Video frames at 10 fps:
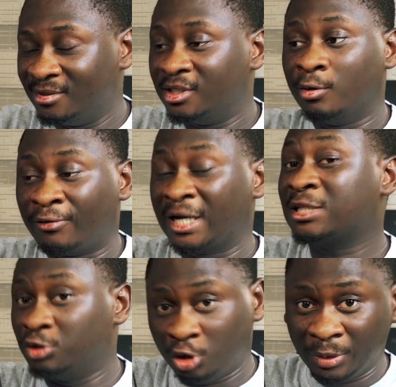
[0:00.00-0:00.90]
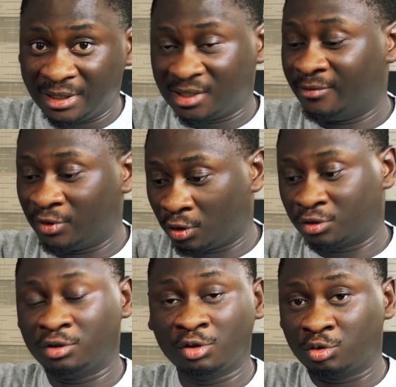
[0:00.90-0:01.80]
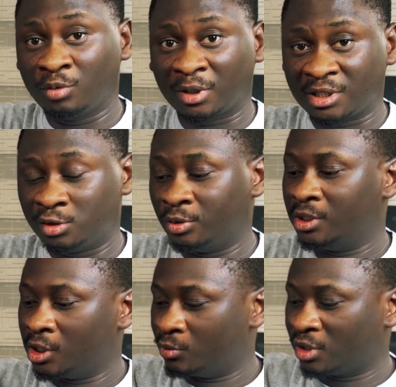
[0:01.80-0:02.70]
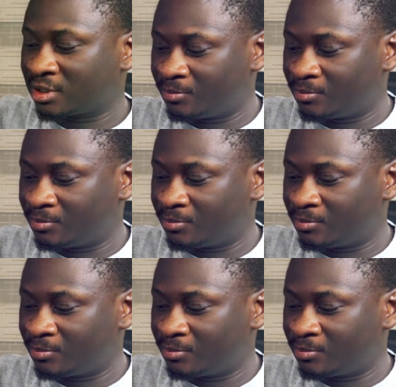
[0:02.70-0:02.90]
to do it if he continues doing what he's doing, he'll just